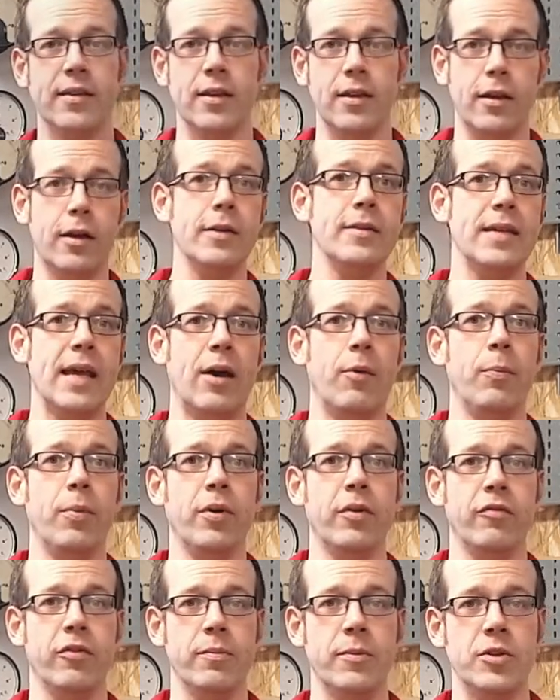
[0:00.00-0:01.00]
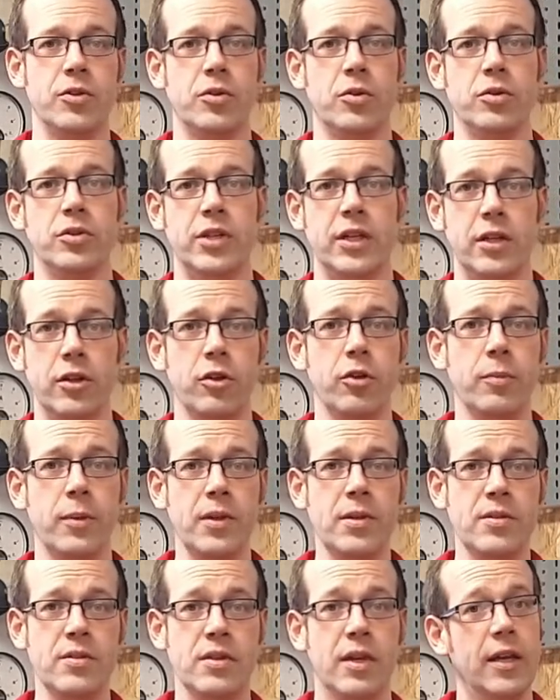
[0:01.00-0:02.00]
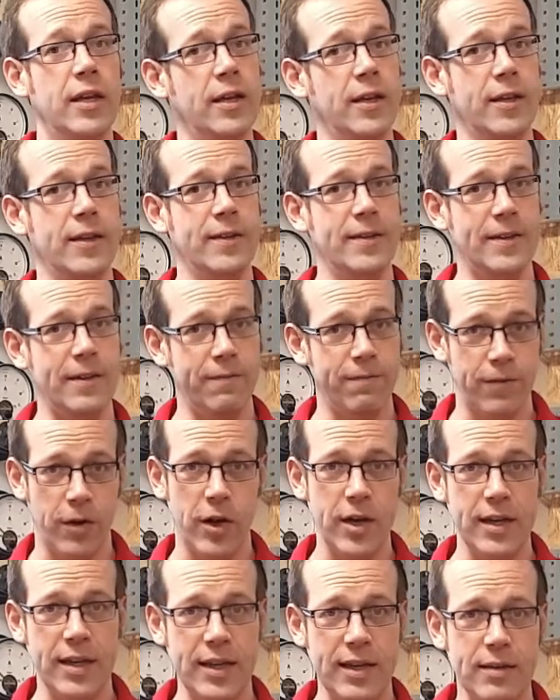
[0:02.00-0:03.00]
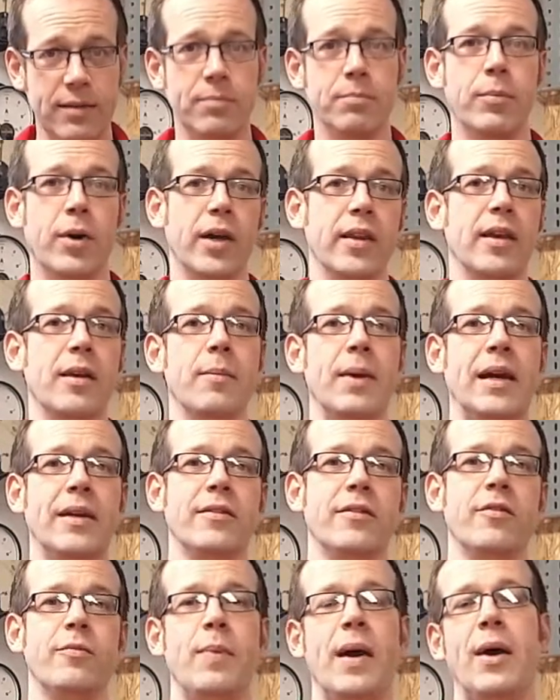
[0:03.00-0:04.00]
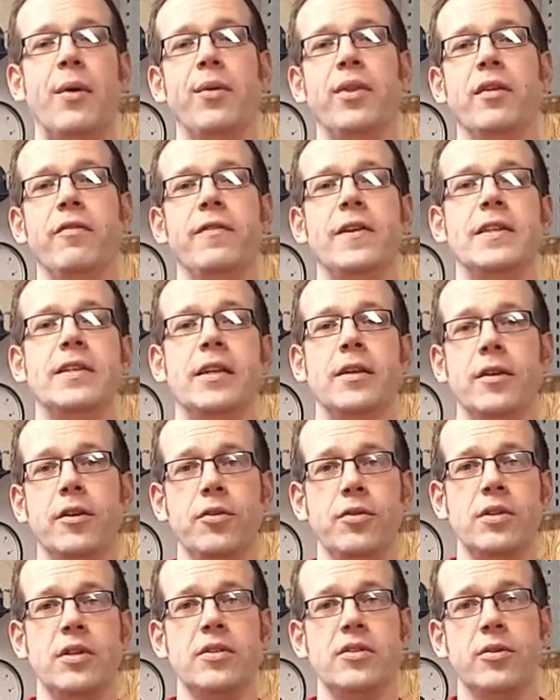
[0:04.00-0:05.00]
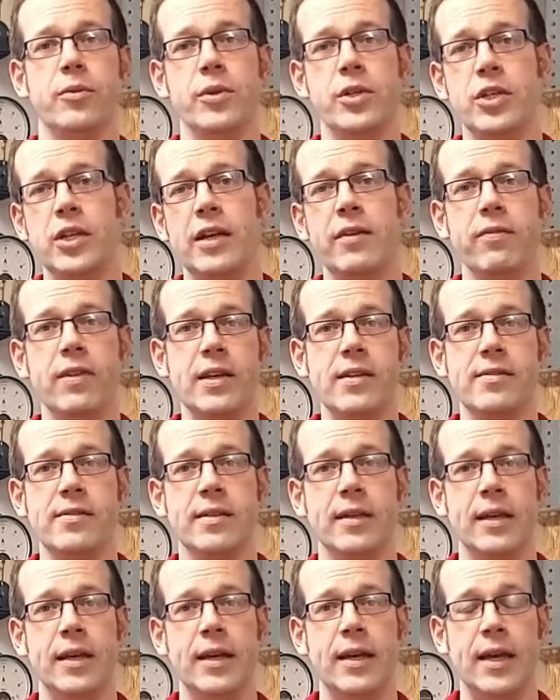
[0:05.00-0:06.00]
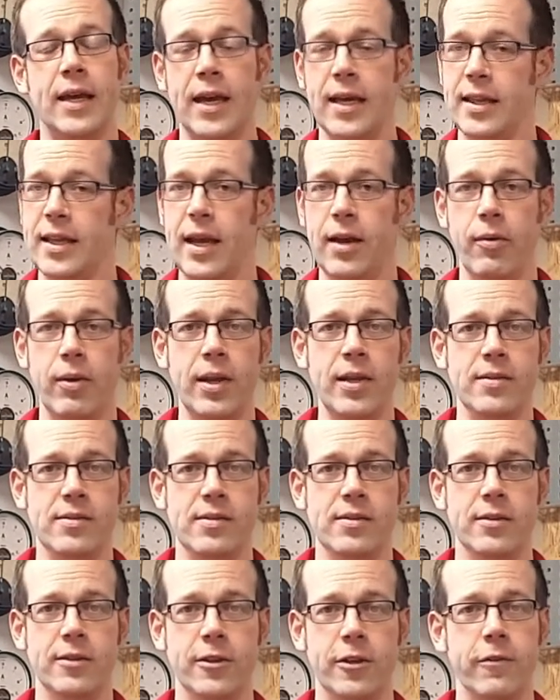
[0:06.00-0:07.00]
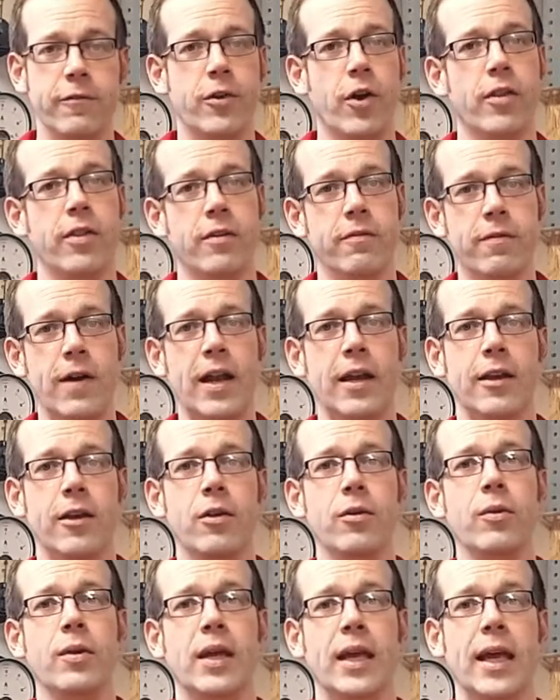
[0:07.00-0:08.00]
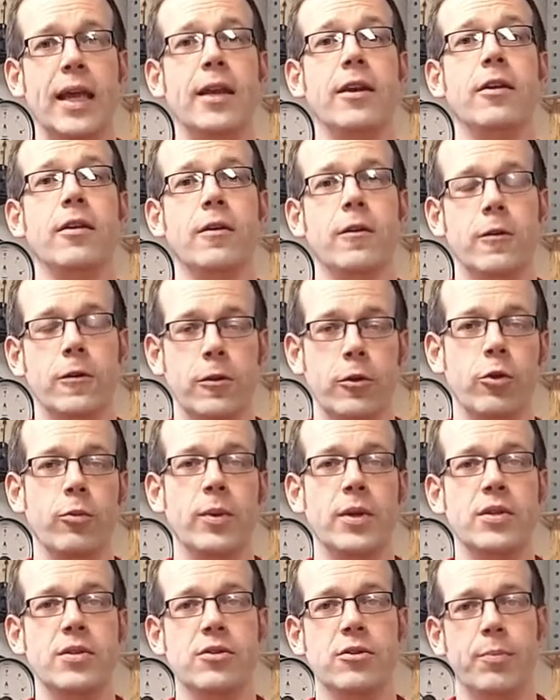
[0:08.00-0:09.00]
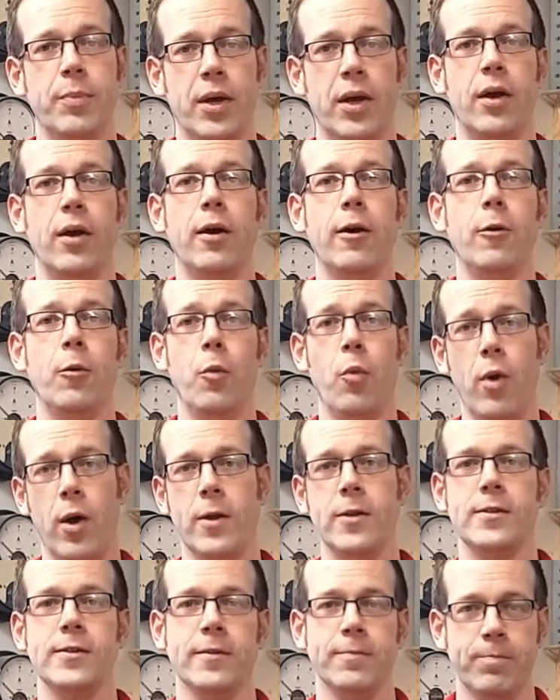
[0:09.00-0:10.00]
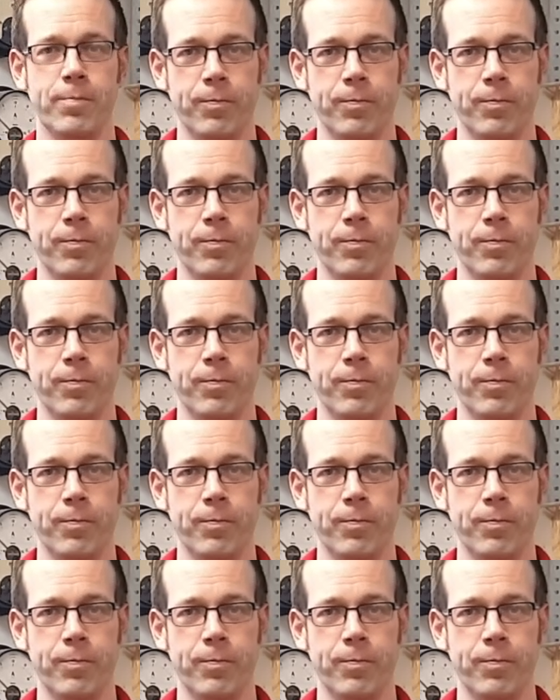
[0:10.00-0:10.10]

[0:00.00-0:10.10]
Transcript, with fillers: the light output from the source in lumens, divide it by the amount of power the fitting uses to achieve this, and there it is. You've got the value in lumens per watt.